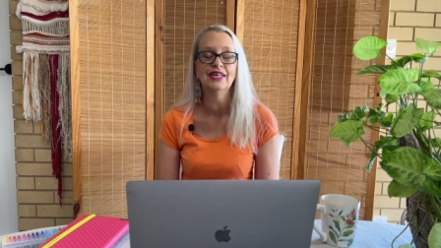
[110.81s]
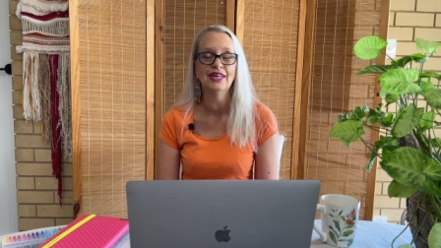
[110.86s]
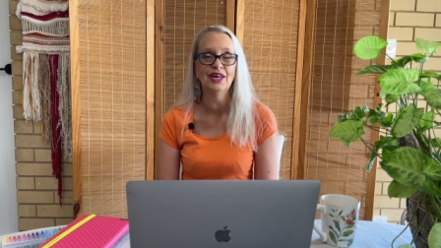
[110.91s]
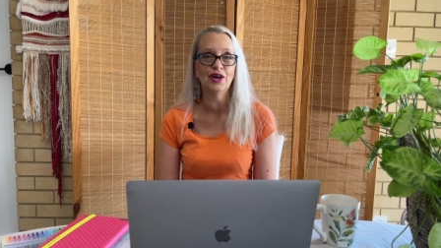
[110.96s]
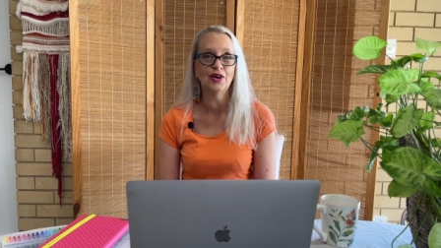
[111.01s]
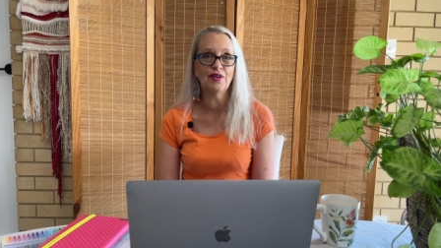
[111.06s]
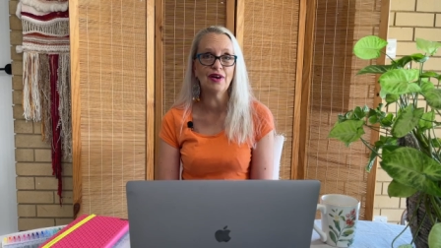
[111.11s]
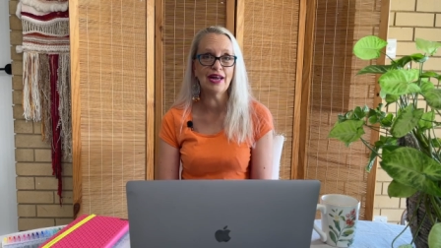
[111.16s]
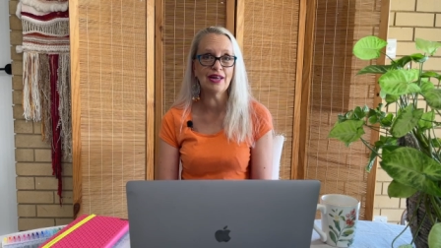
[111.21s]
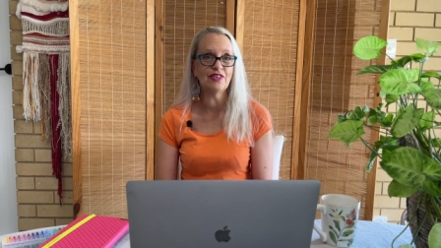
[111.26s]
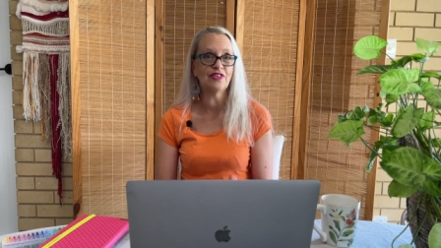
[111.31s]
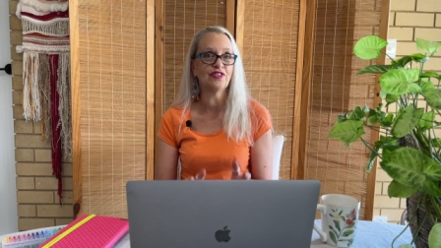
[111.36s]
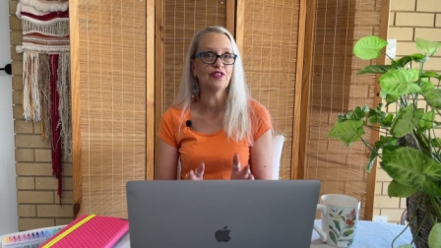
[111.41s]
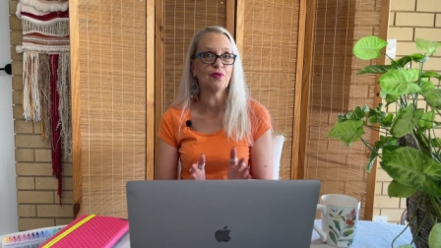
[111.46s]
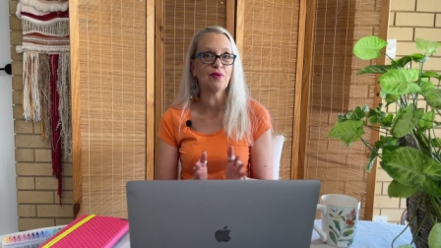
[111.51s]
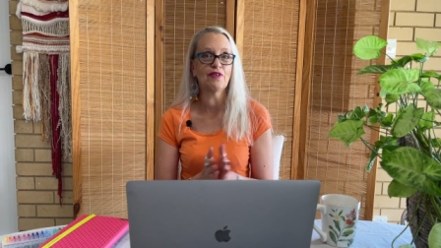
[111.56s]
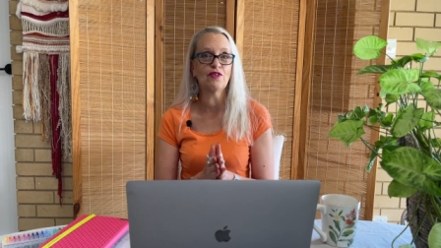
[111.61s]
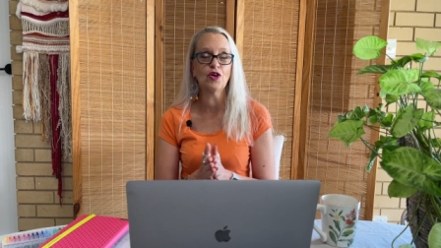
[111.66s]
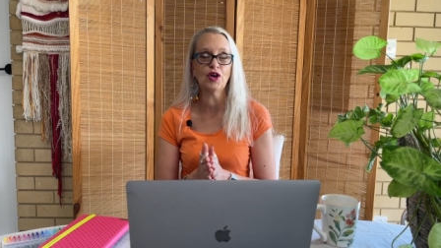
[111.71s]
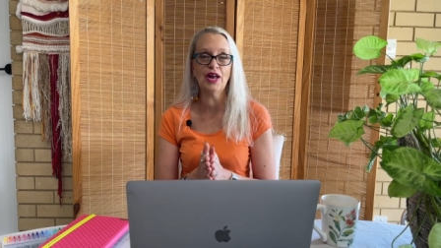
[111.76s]
All right, so
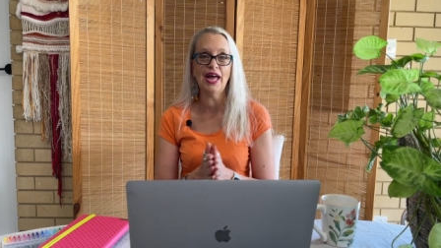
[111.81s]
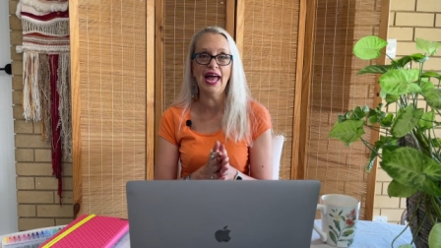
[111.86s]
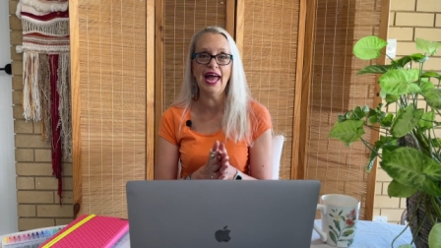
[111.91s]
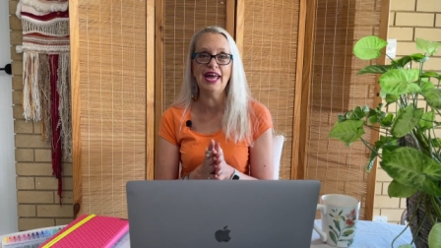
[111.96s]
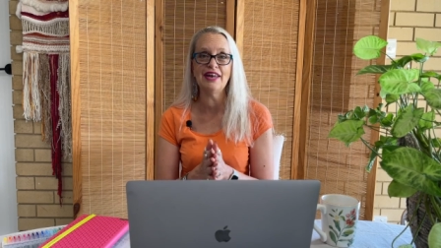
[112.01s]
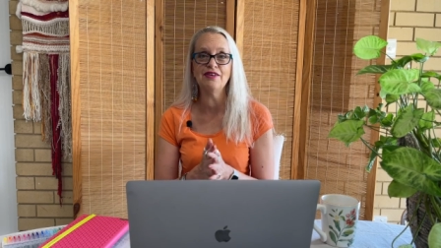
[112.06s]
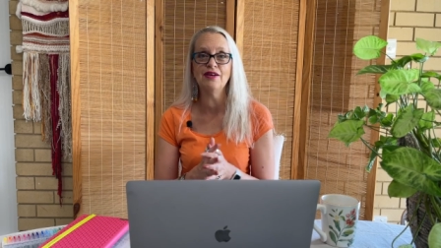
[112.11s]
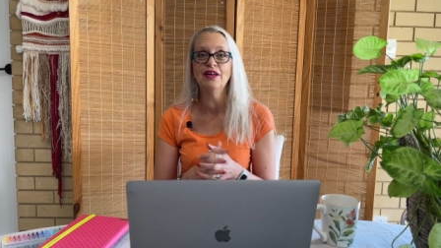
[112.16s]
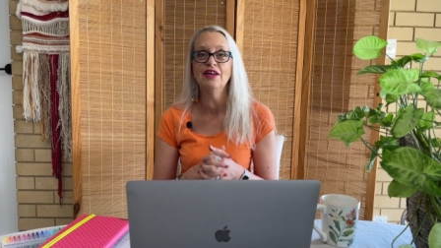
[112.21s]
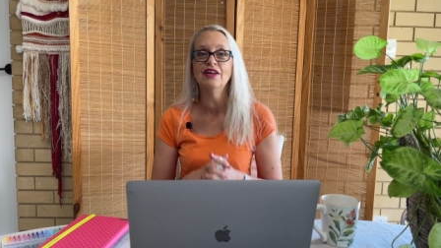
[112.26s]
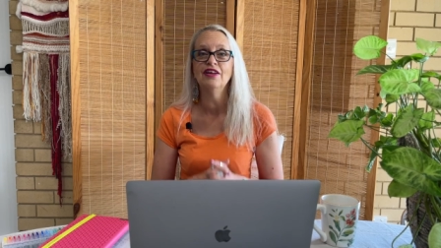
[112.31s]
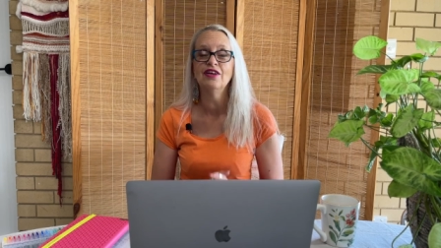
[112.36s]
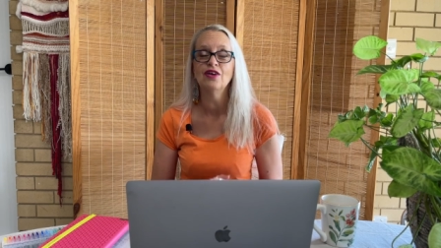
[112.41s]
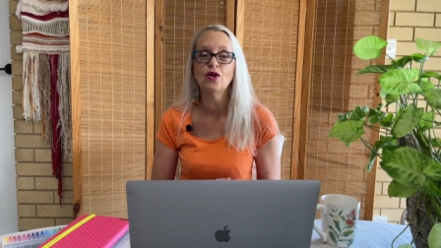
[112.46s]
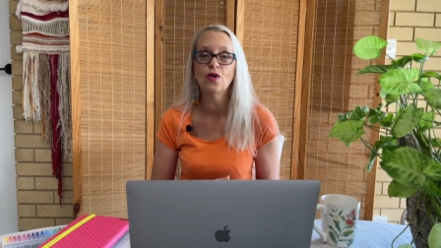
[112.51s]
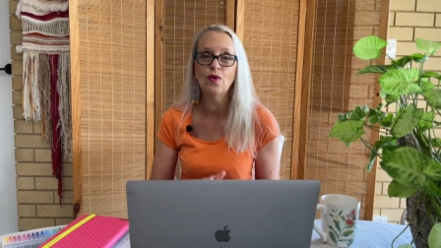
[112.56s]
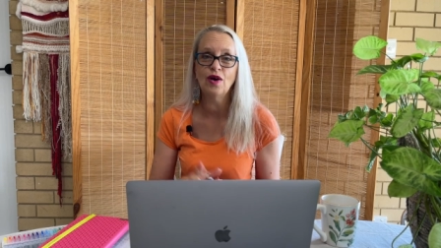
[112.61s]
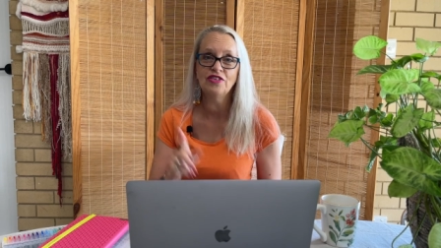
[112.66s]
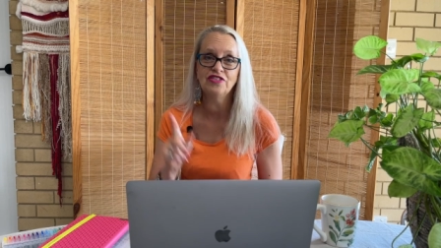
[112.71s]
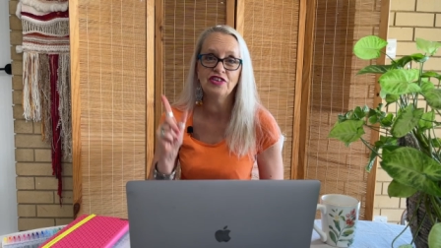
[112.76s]
we've got ahead.
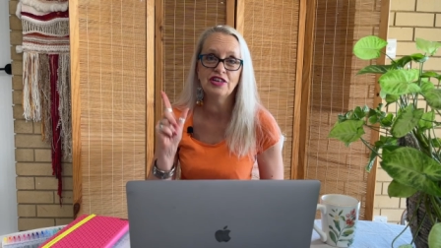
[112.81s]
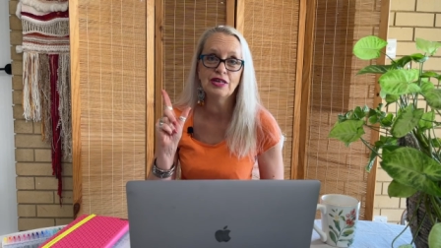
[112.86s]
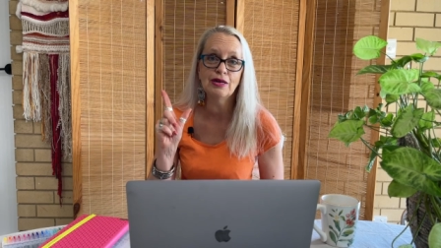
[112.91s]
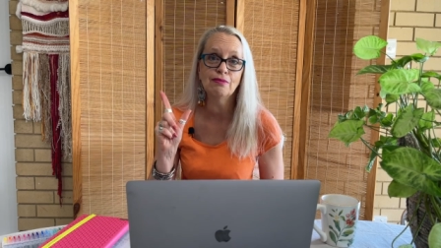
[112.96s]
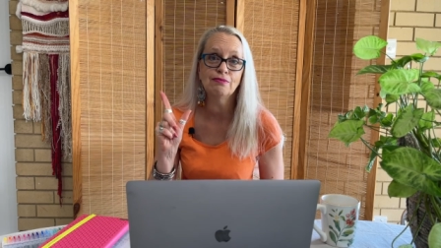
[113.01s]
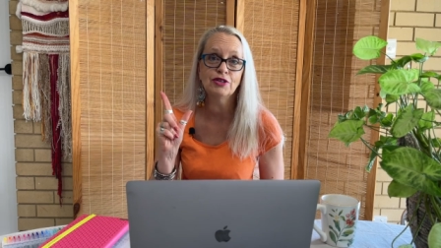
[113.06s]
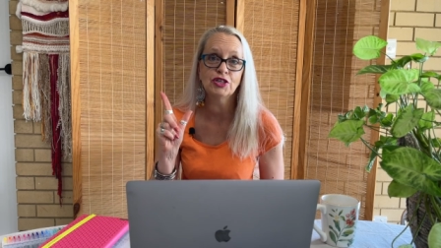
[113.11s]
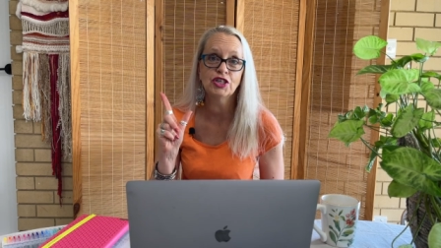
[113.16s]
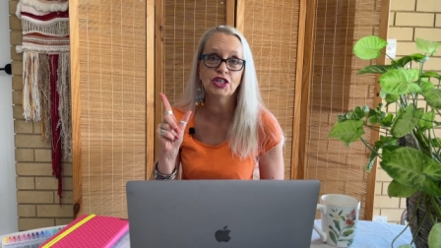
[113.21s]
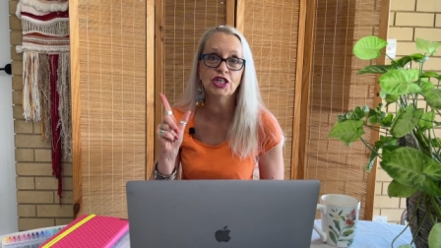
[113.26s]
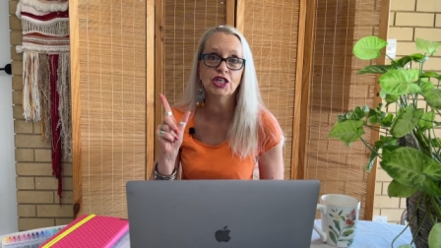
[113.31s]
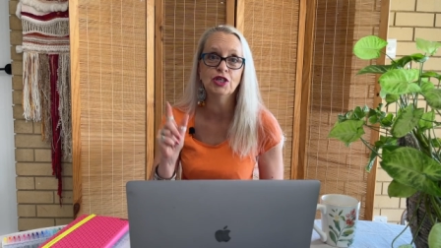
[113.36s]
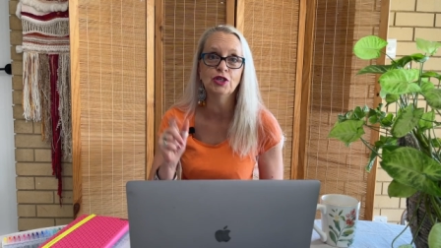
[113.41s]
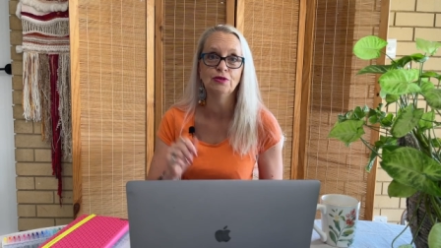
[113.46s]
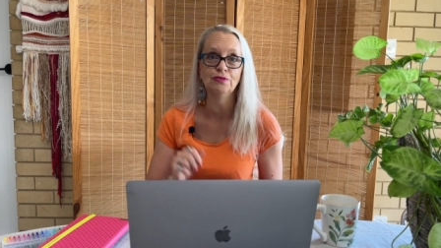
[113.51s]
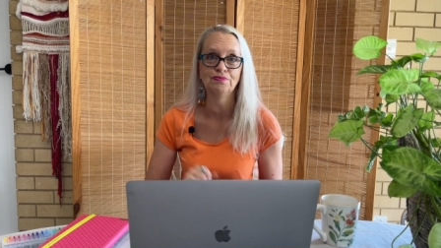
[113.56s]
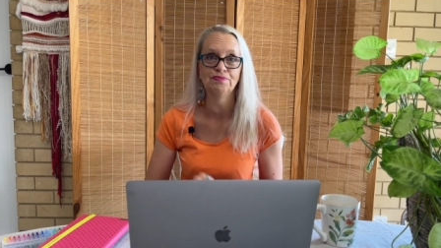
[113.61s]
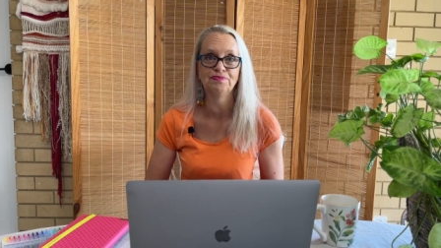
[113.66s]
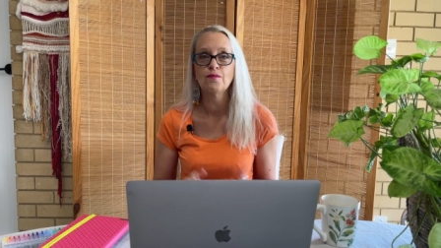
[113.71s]
Question number 2,